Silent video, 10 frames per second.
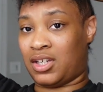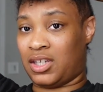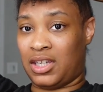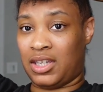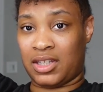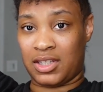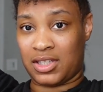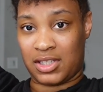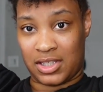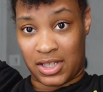again, this
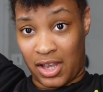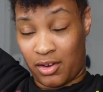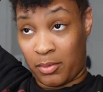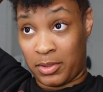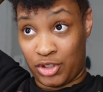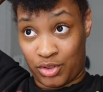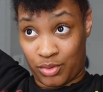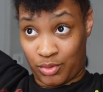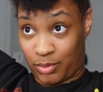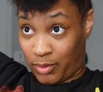is not gonna be
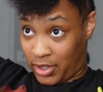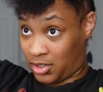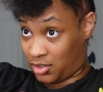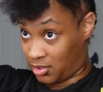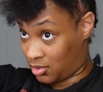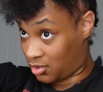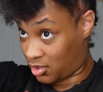showing right here.